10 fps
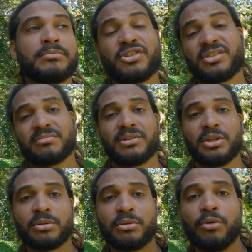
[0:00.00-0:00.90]
just, you
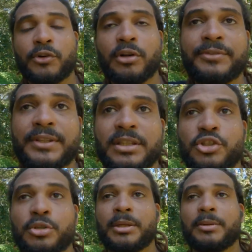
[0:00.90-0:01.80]
know, overall fitness
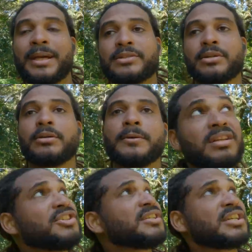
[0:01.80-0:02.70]
should be better.
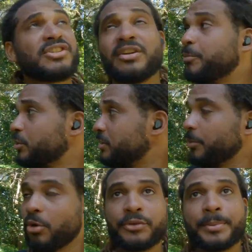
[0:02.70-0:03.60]
Jeez, I should have brought some
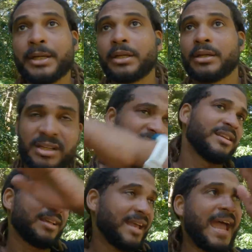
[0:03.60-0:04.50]
off spray.
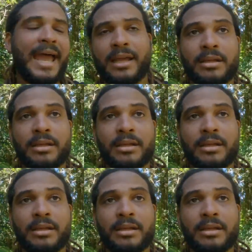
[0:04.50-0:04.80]
Ah!